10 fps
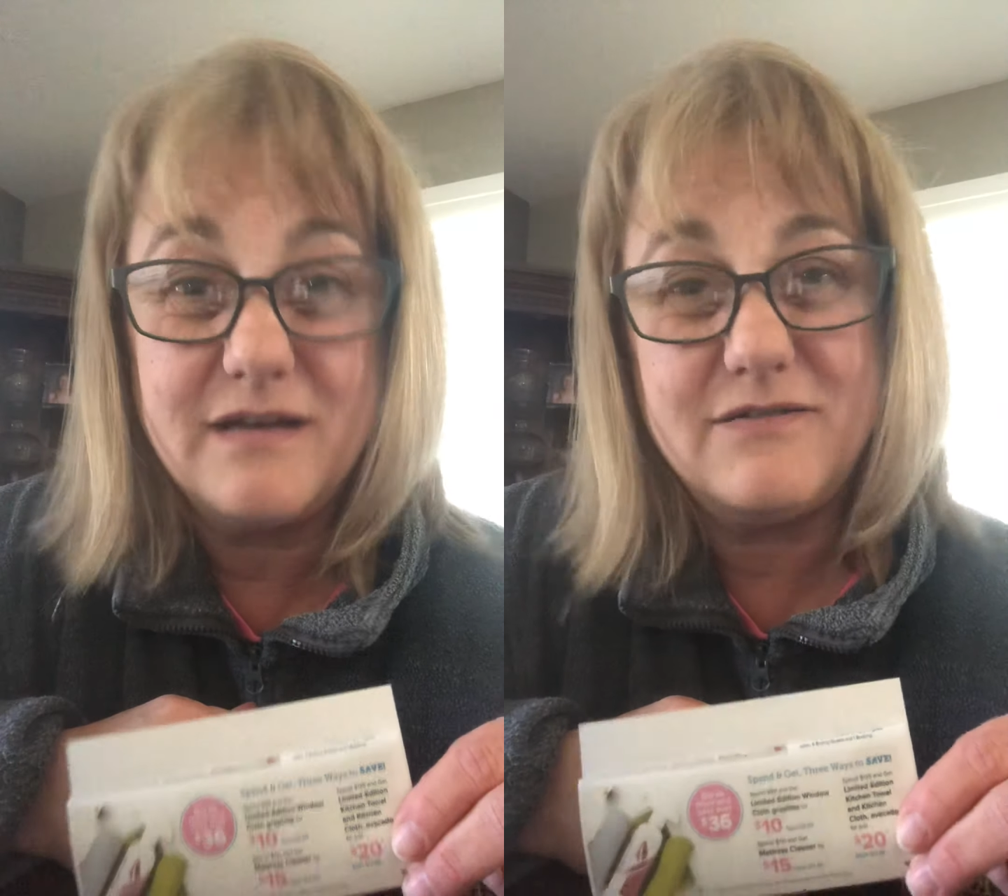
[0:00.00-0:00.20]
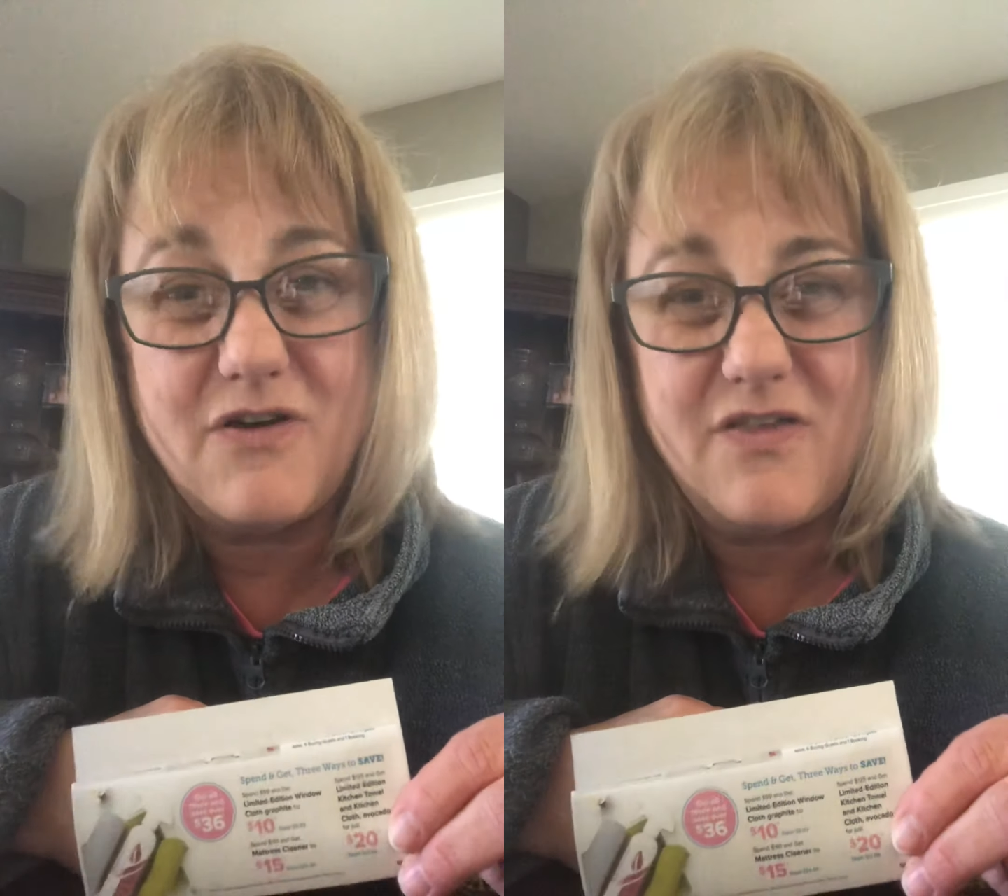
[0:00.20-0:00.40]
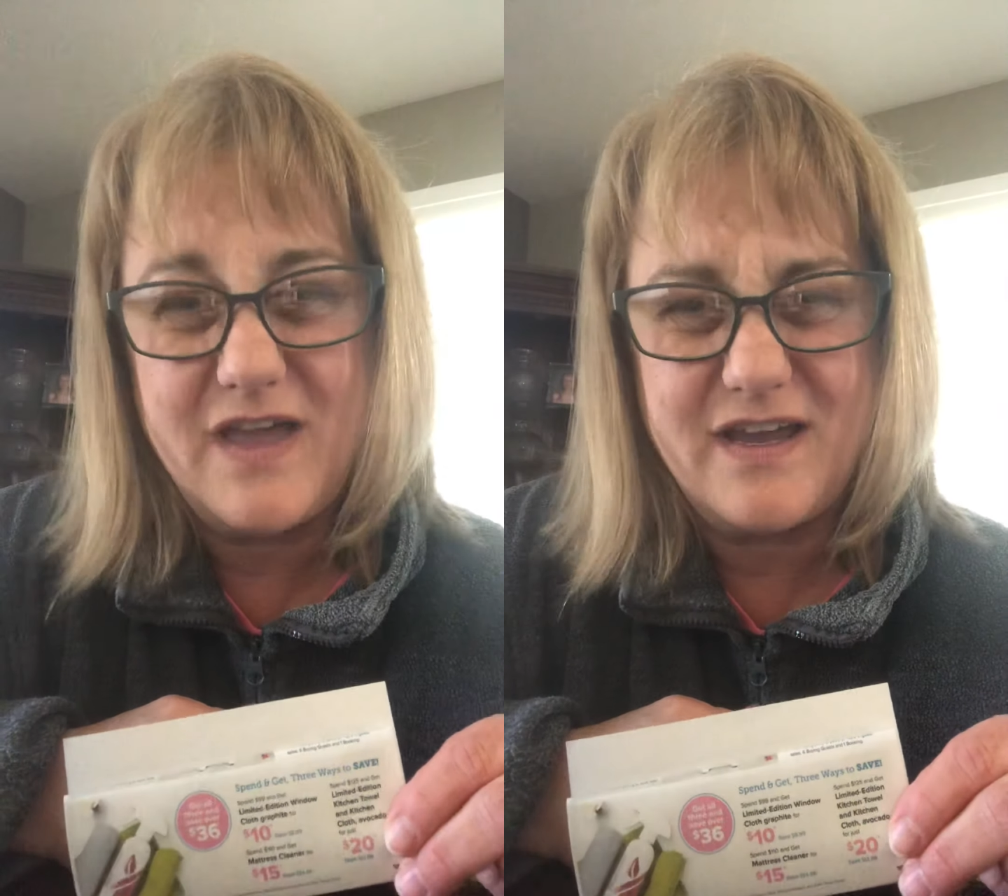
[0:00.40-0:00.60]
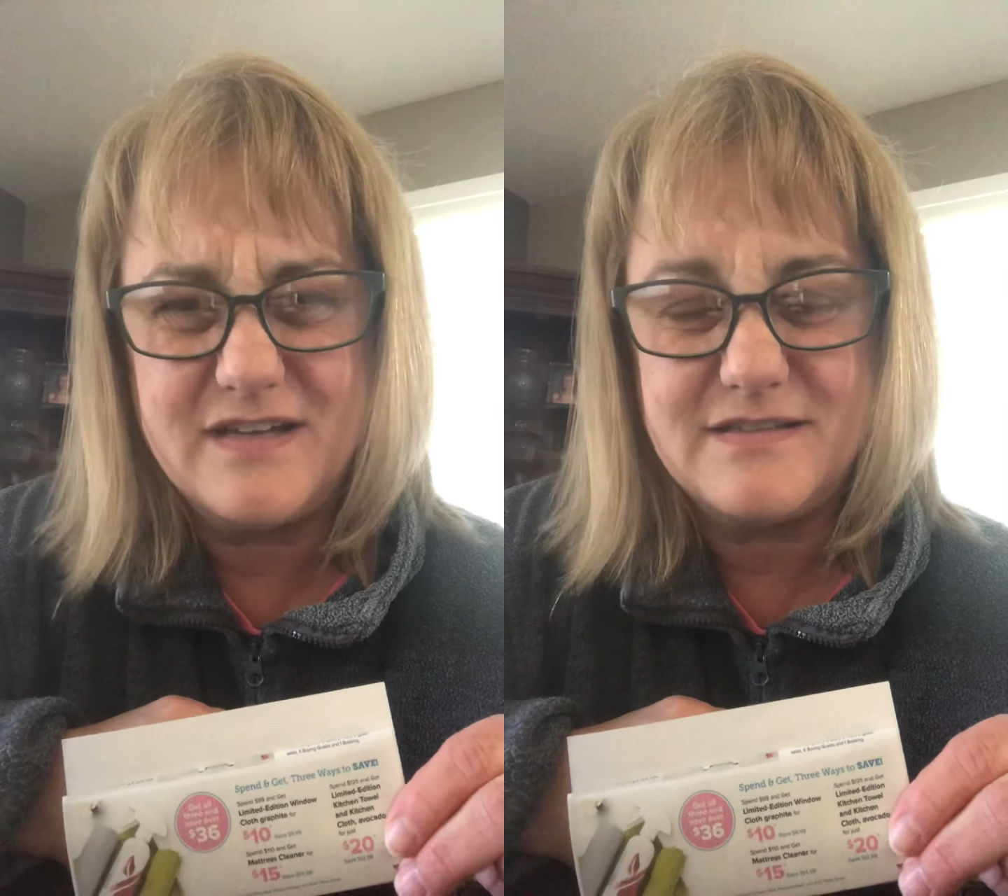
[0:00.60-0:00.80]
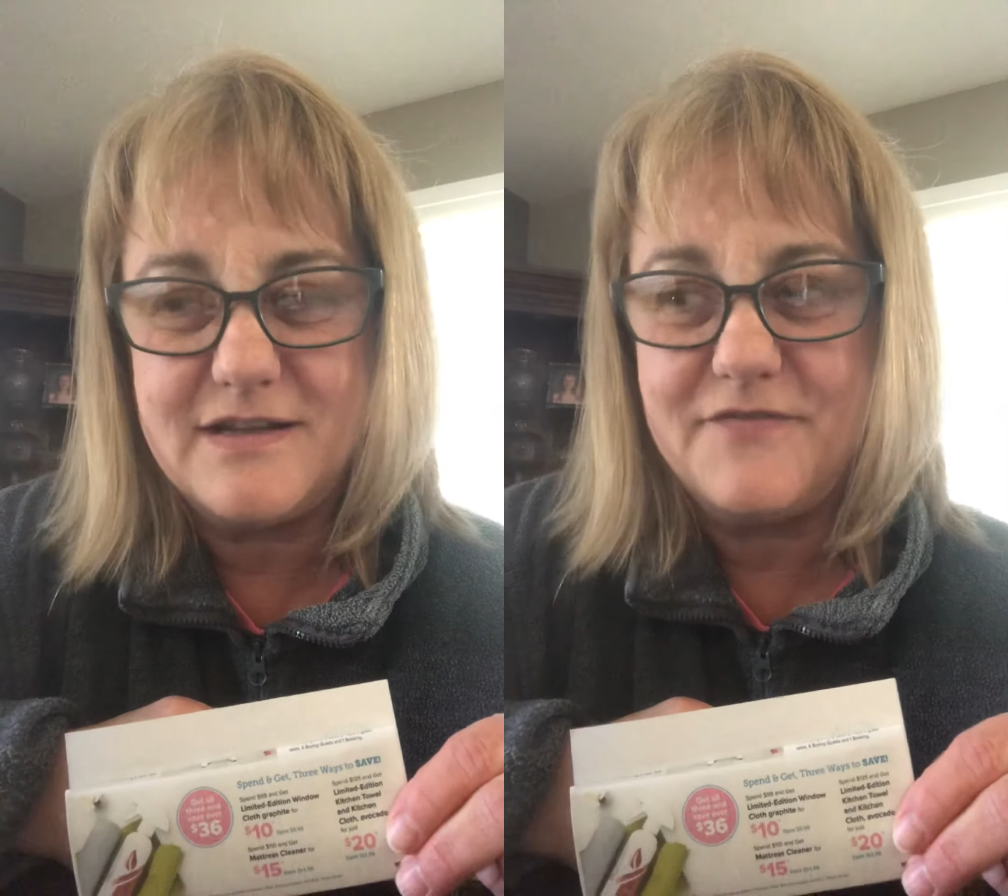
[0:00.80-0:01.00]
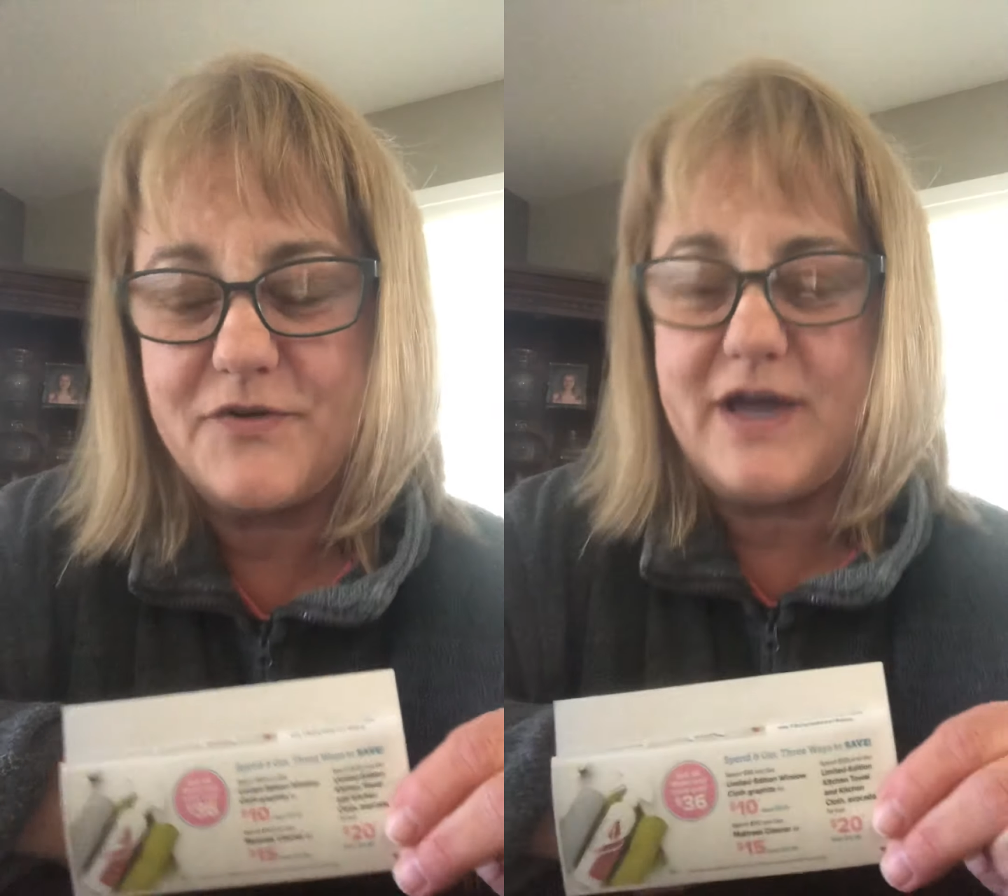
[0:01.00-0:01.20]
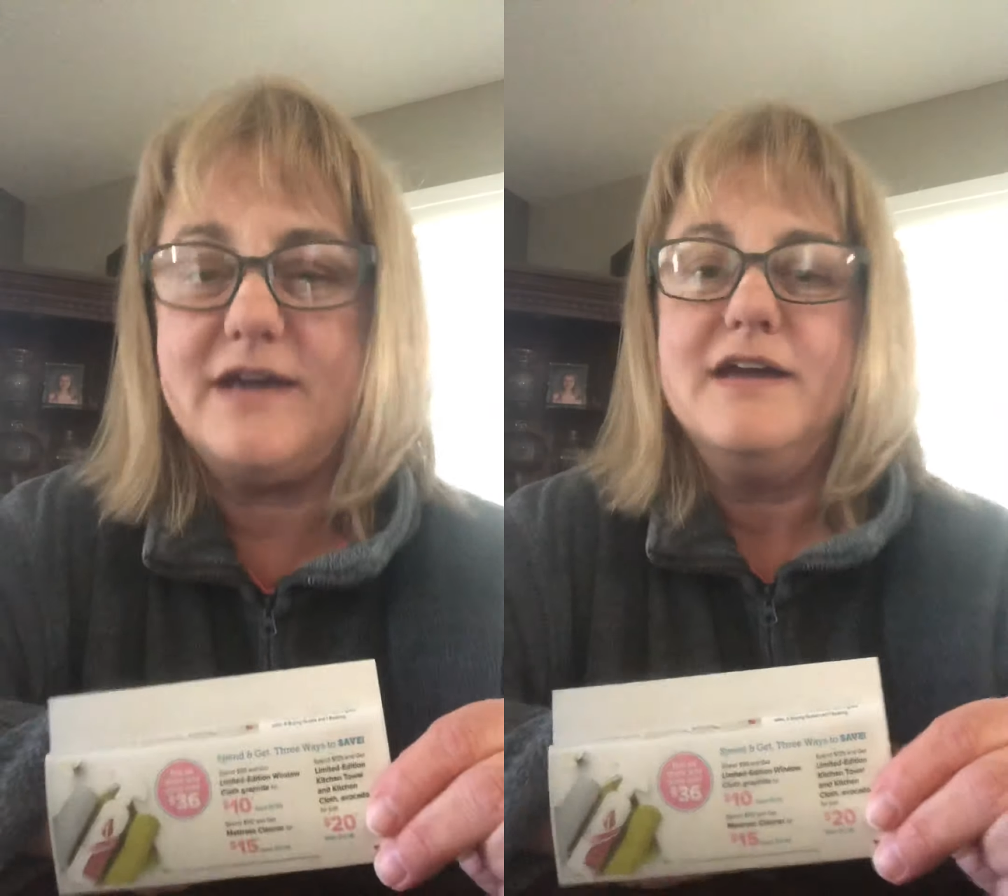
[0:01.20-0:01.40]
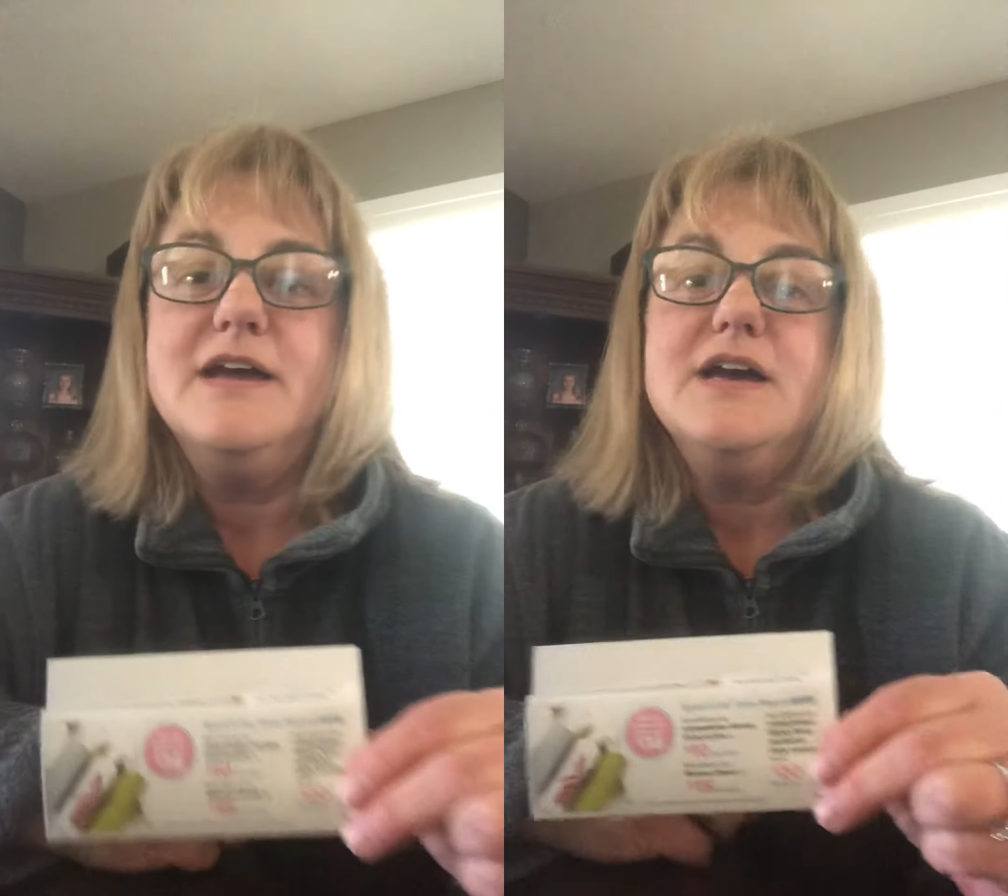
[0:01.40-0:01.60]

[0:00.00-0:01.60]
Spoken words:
and all that kind of stuff, okay?